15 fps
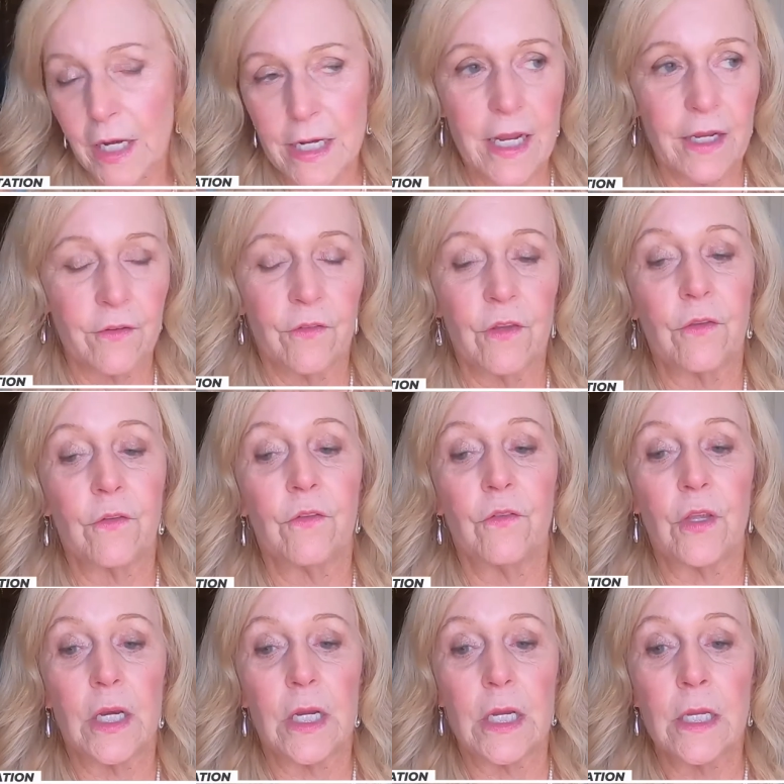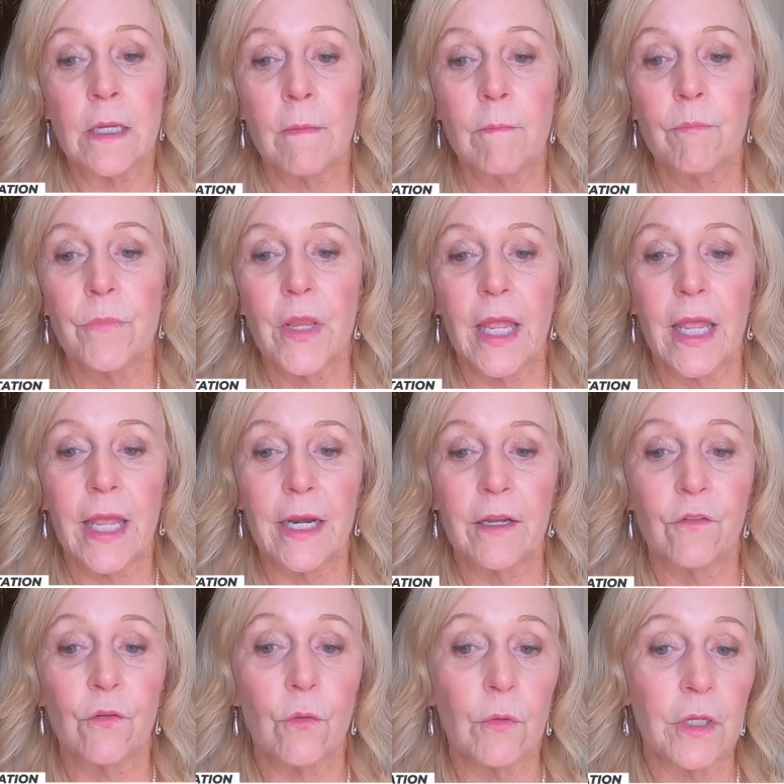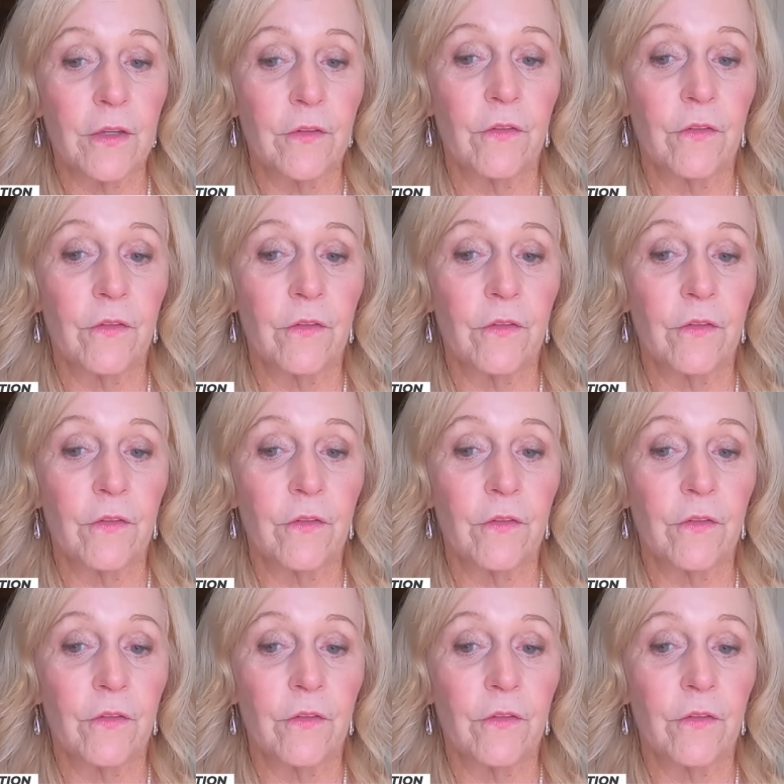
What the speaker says: next to the city, and it's only